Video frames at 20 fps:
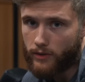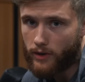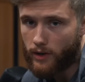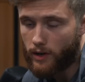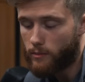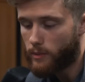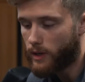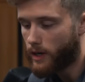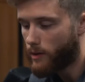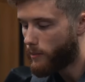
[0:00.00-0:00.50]
you're
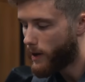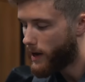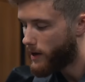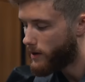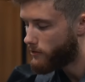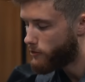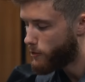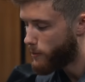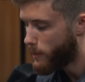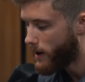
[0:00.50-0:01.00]
gonna be
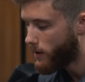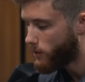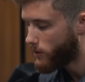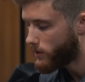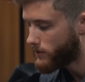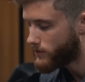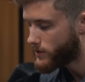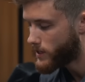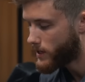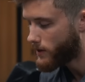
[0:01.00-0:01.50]
competitive in
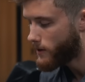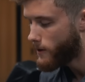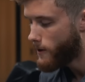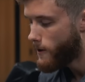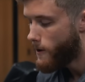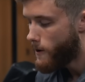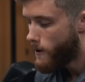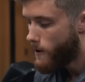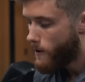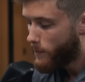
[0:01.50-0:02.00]
powerlifting.
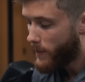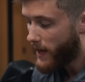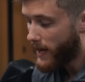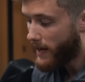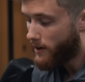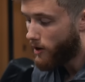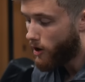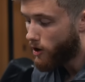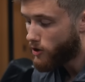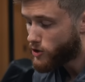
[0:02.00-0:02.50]

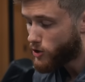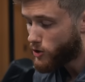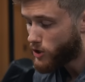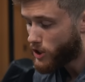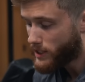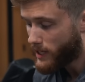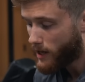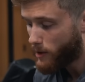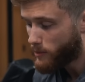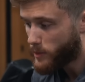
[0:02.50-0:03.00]
And it also
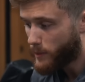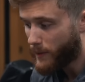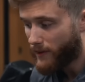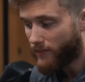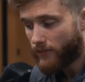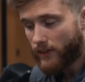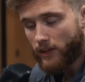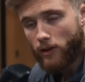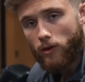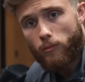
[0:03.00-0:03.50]
just helps me
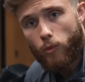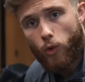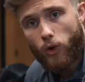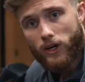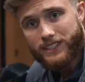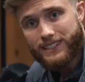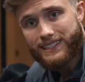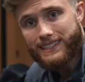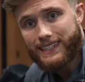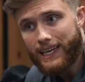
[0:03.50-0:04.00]
feel
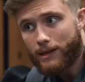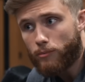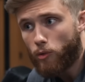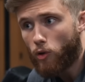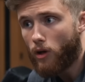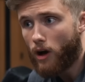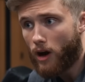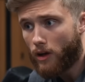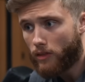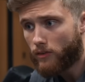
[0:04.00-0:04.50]
more
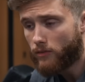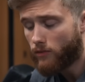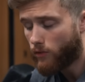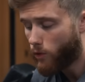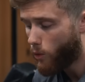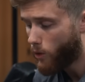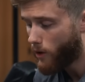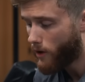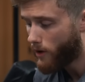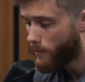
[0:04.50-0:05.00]
stable on the
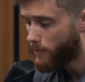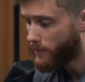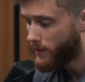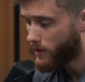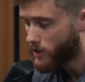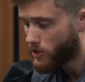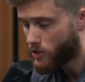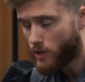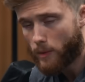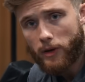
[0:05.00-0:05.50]
floor,
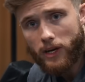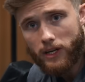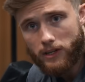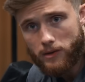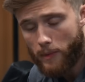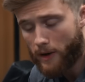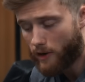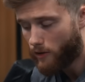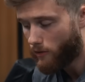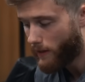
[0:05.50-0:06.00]
contributing
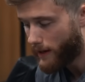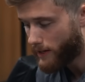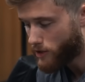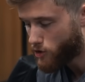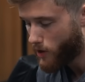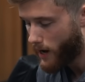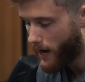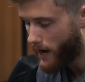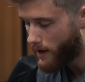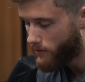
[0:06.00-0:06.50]
to better leg
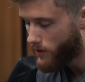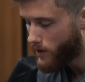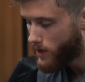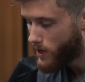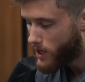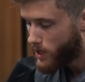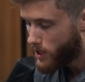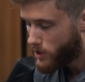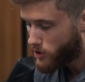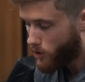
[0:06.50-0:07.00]
drive.
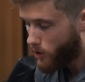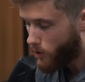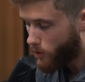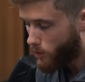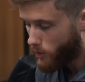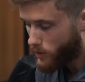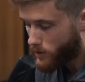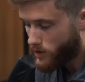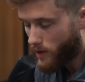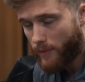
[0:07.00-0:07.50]

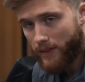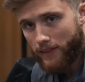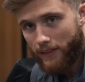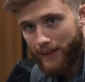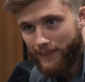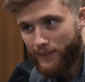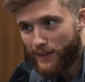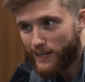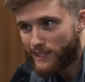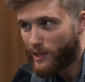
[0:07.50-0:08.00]
So something
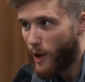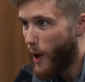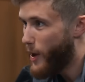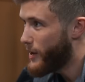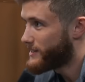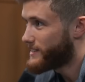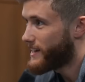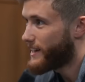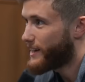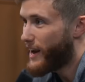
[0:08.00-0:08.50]
like this
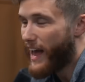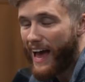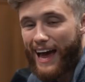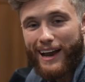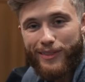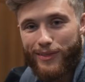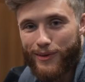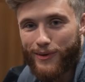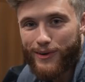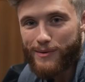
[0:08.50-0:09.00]
is not gonna
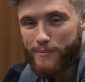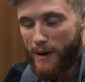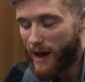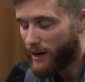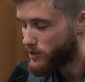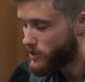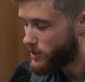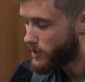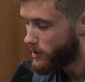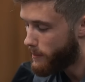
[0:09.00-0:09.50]
add 30
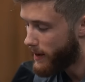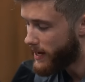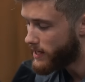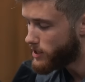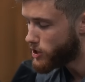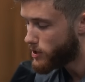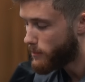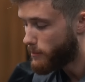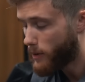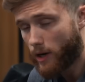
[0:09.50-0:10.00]
pounds to your
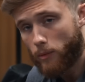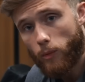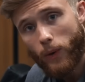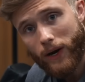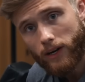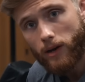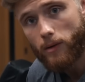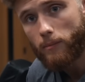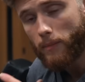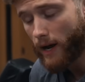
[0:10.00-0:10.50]
bench, but
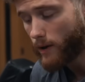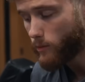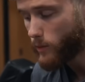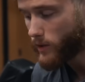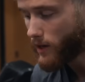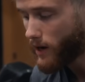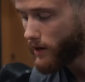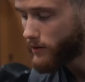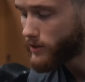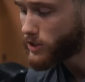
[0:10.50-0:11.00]
when combined
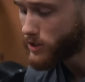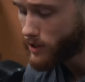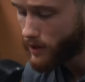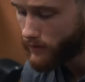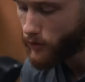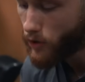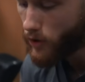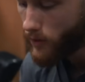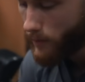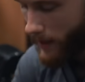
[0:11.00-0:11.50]
with the other
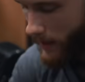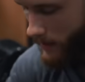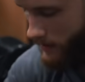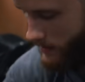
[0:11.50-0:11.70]
stuff could make a